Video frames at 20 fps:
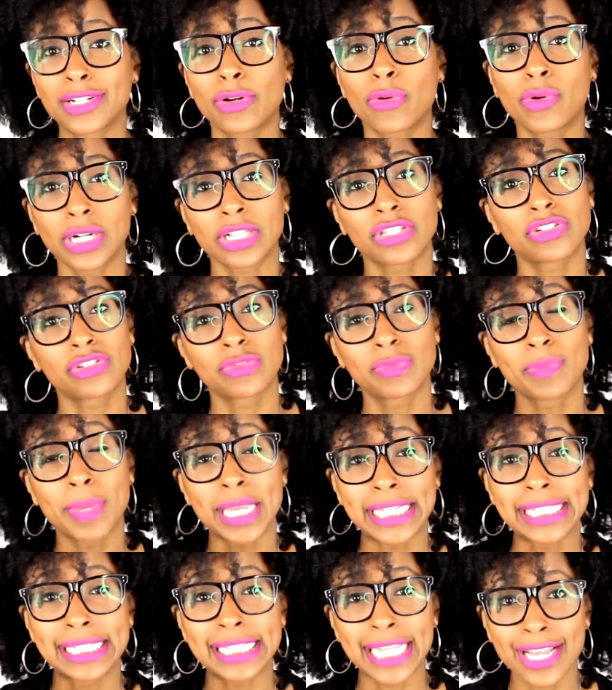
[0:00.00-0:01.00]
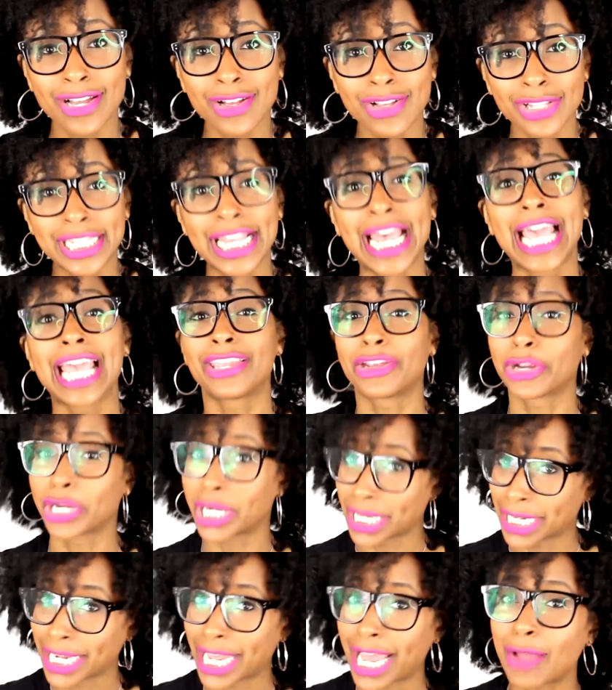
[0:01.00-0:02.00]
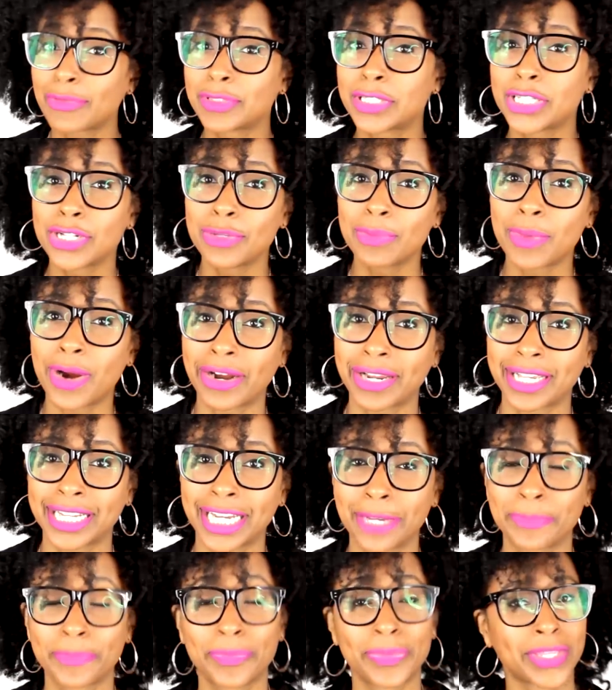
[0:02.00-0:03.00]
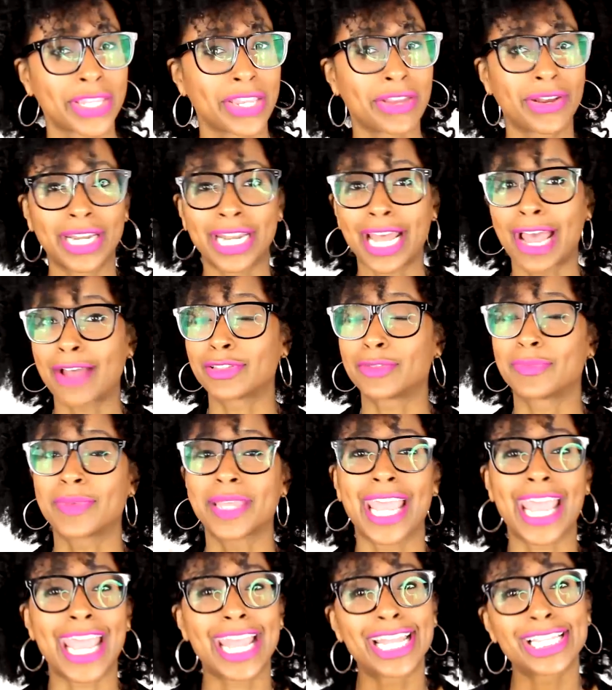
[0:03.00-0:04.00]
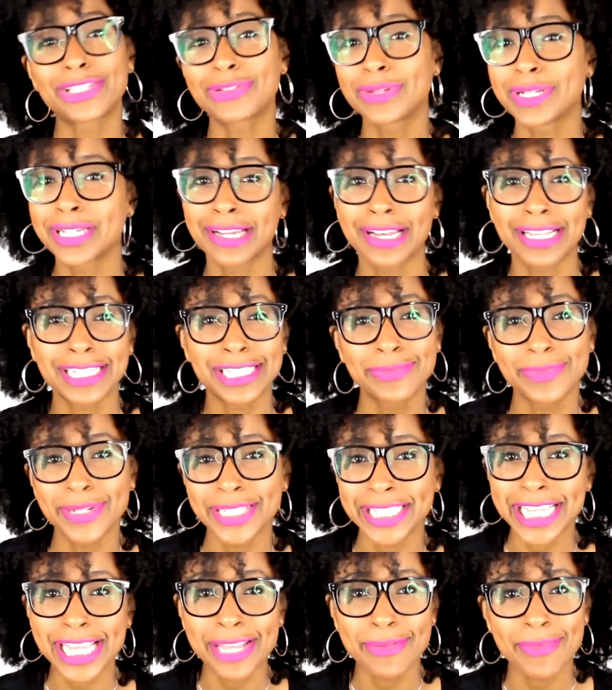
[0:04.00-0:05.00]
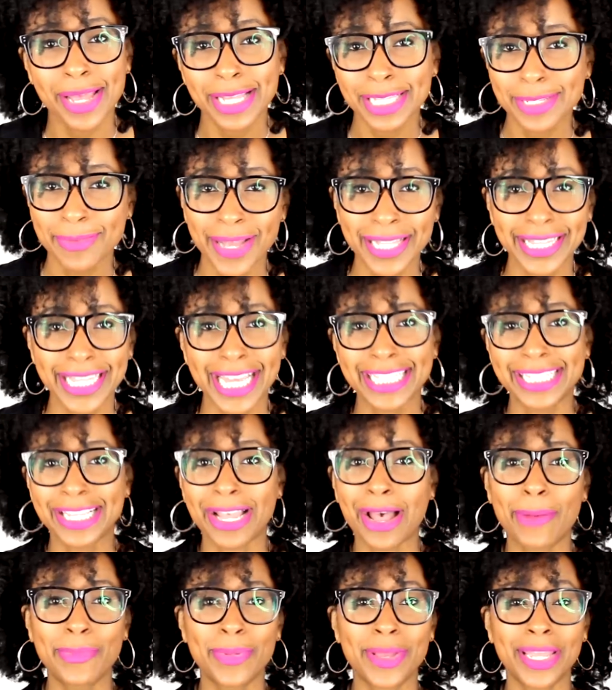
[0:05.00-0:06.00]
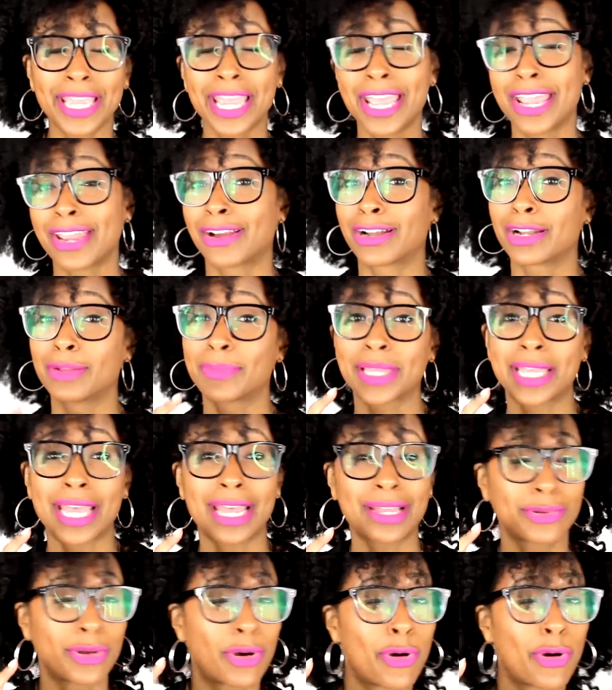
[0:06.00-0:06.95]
in order to make sales, you're going to have to do marketing. You're going to have to be answering customers' emails about that topic. You're going to be